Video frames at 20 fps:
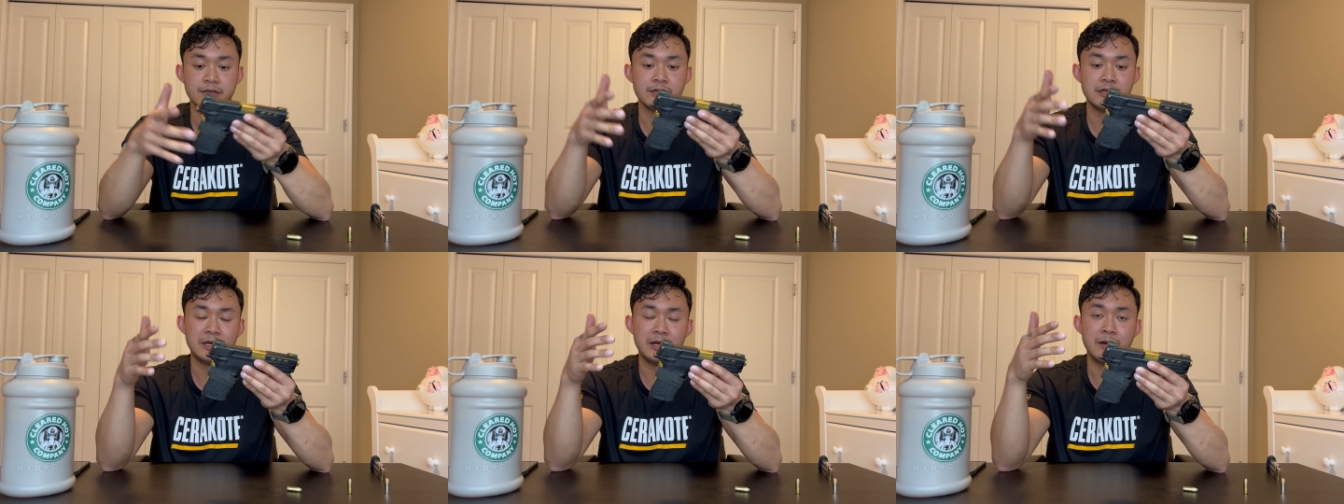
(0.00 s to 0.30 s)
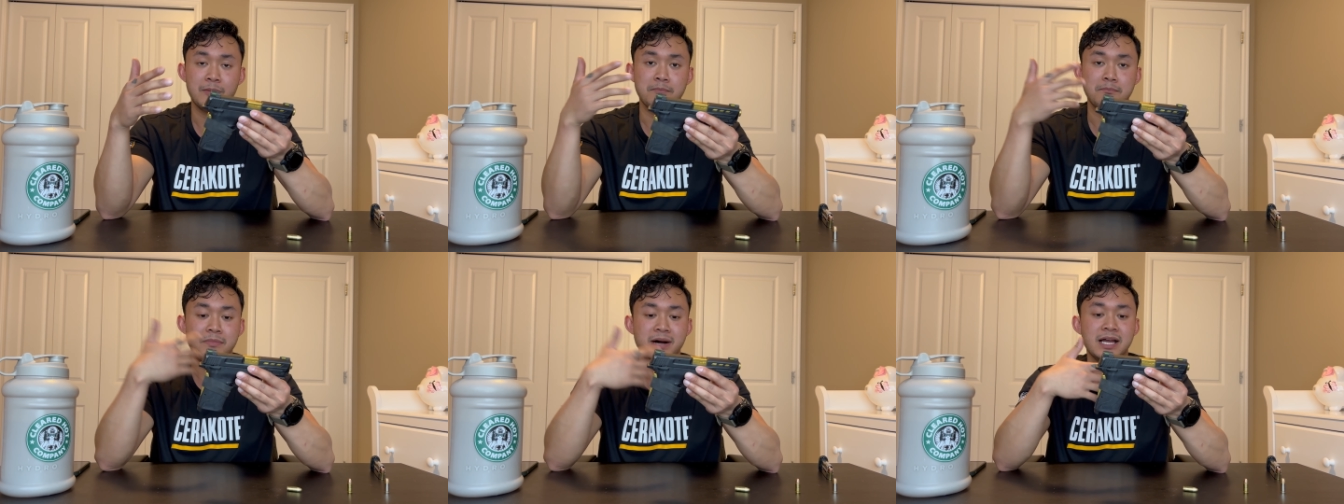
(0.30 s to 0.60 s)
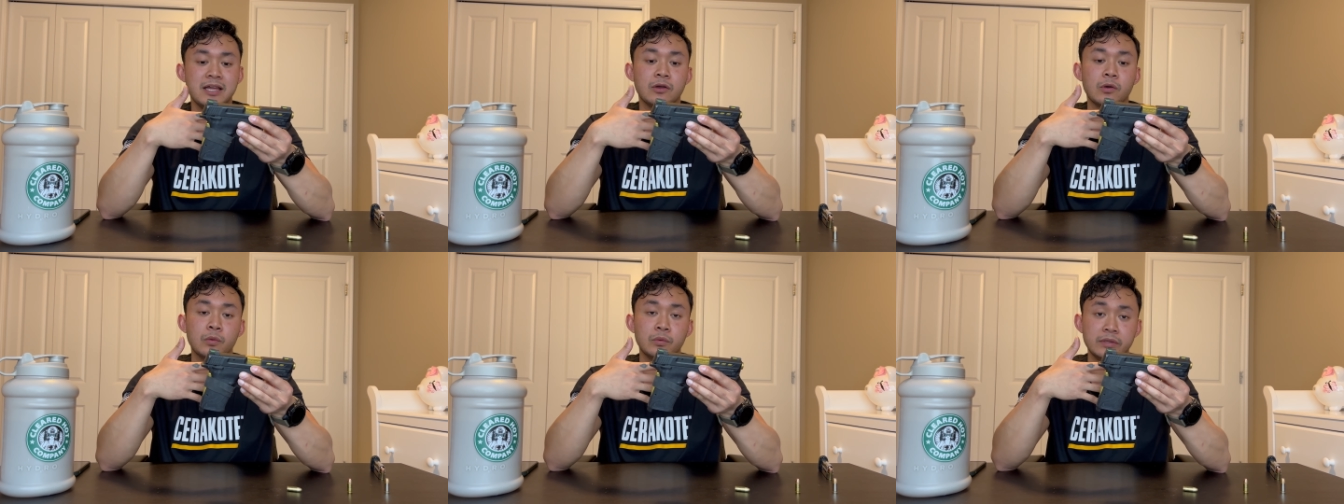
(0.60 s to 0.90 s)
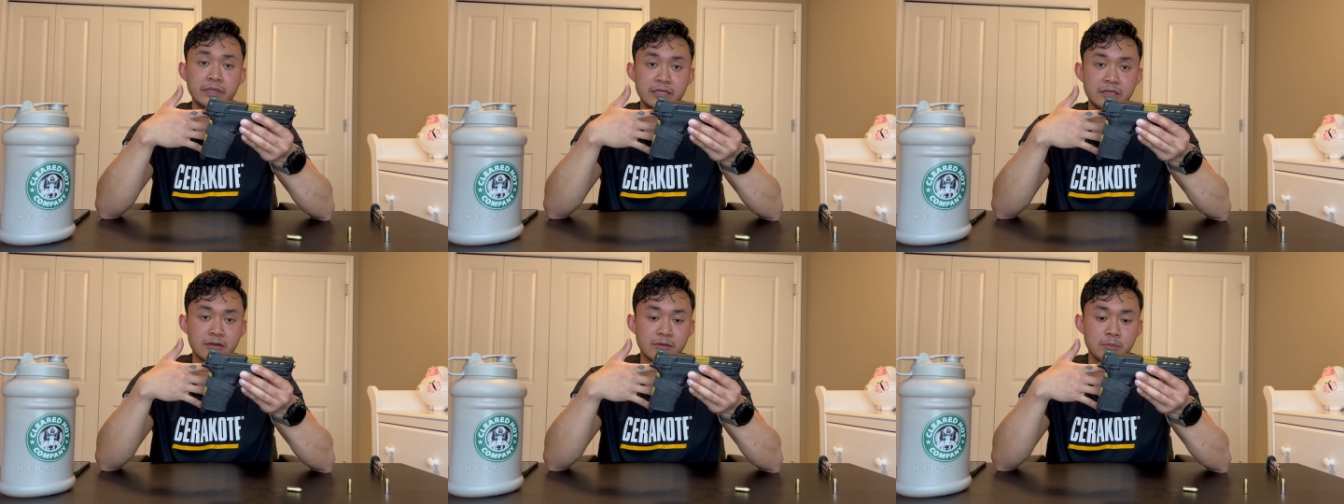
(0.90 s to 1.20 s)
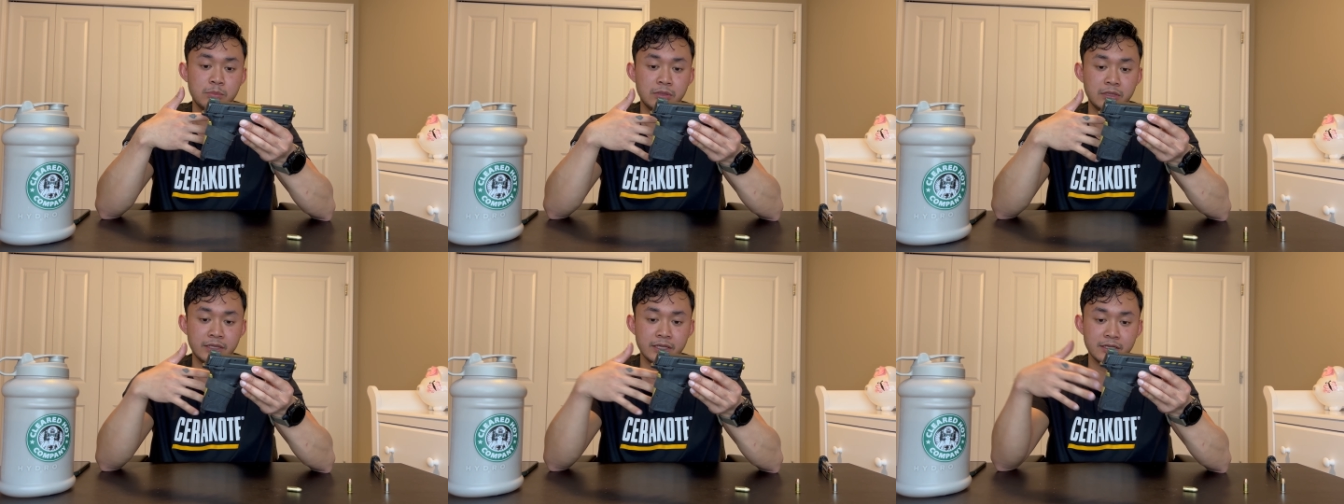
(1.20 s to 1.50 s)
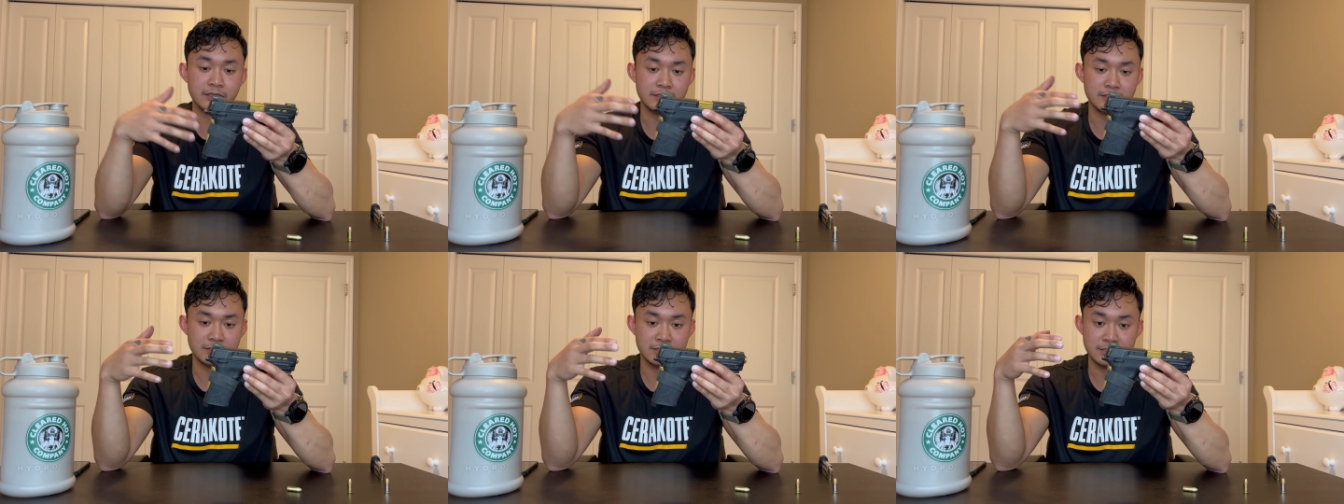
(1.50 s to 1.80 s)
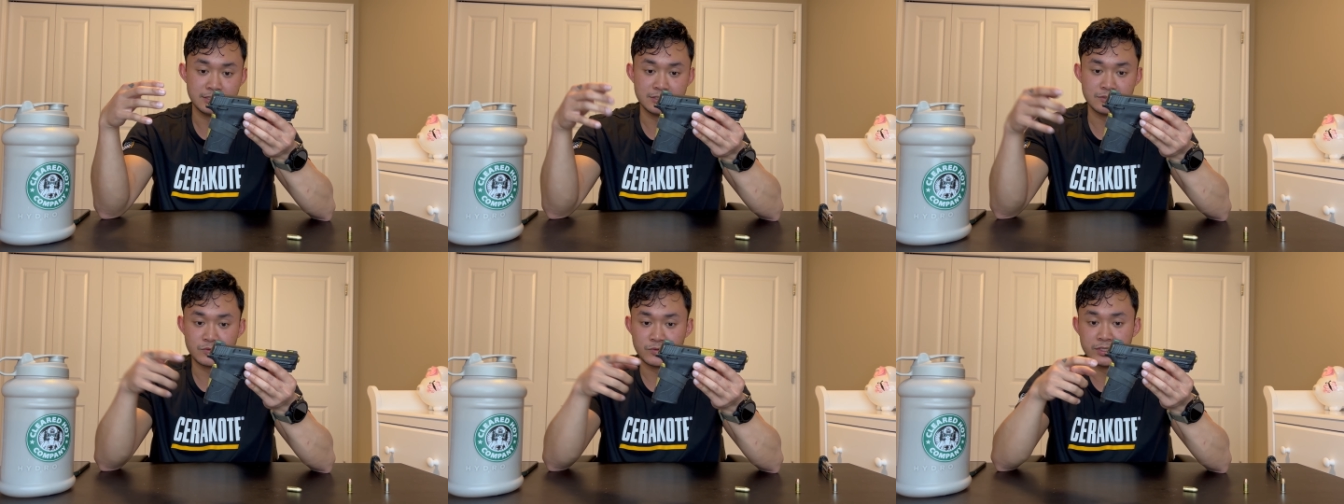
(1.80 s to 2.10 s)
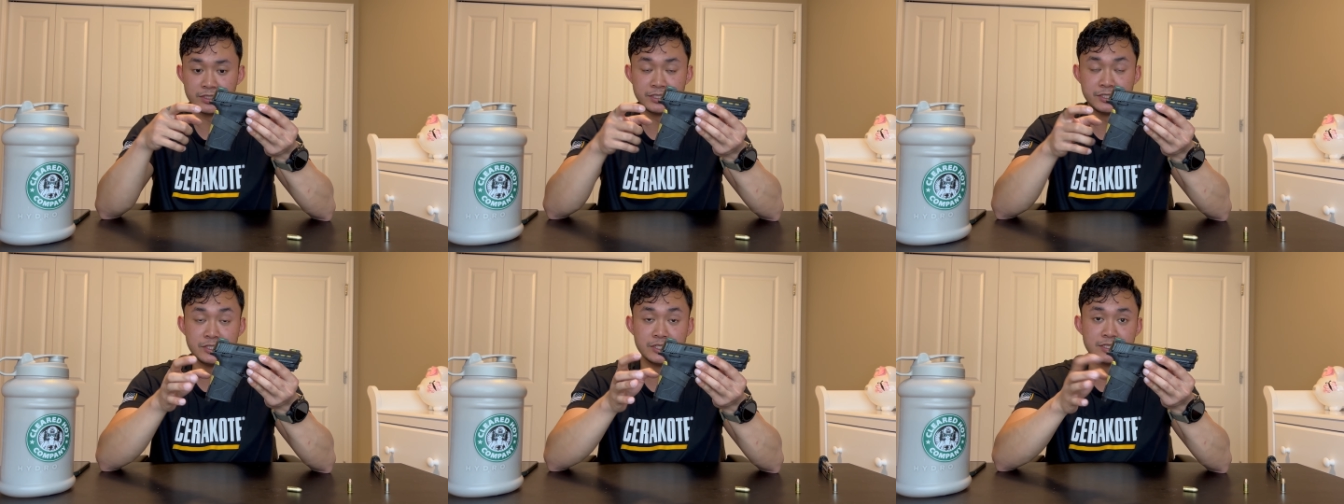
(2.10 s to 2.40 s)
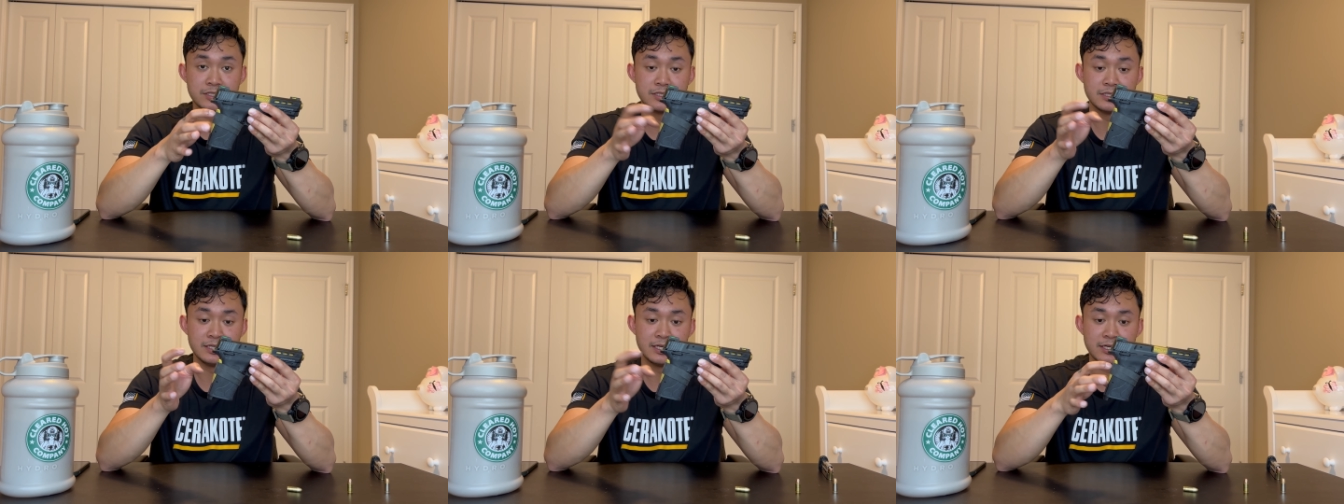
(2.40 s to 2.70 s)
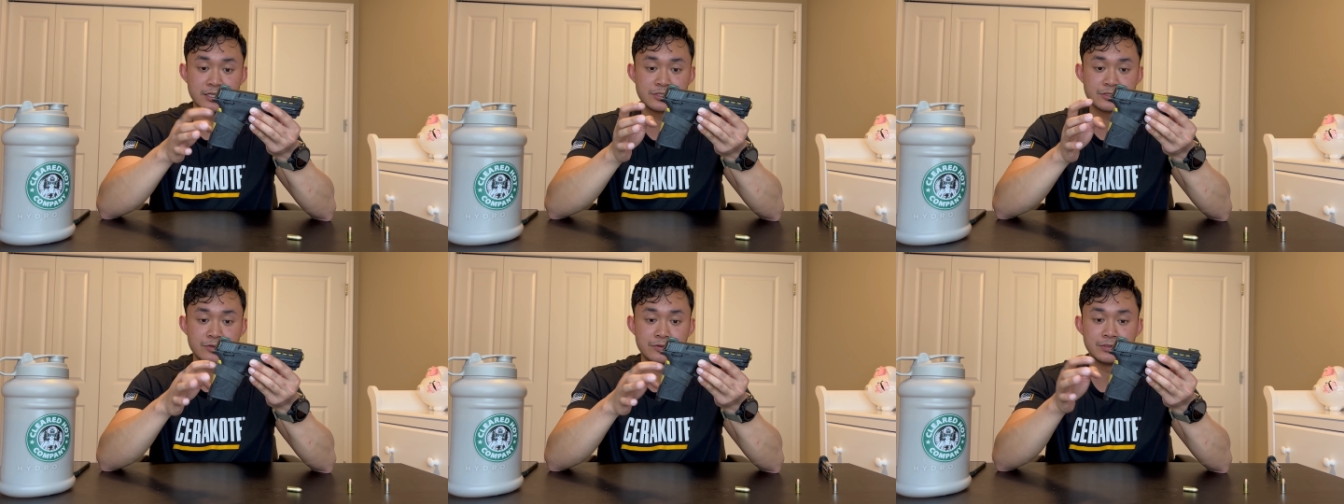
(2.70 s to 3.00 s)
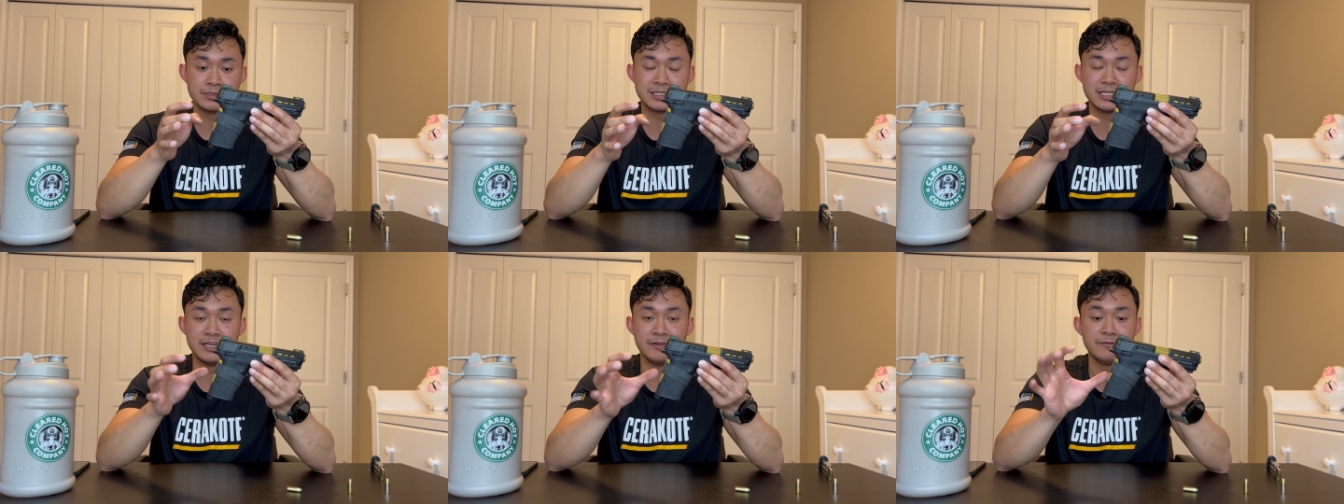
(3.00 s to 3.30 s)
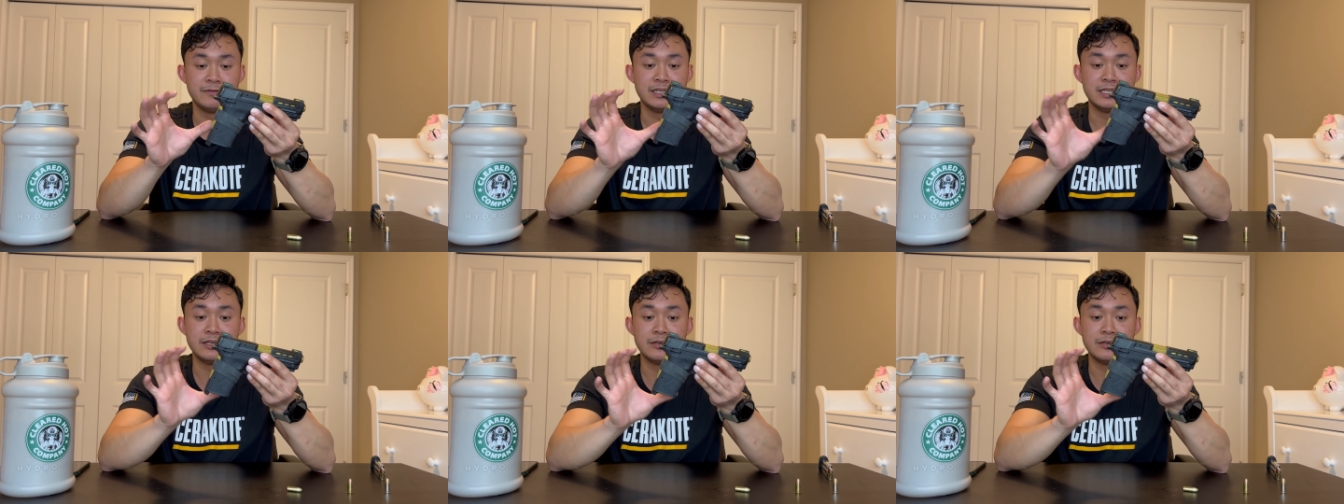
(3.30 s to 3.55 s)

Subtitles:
My only complaint is really just the external safety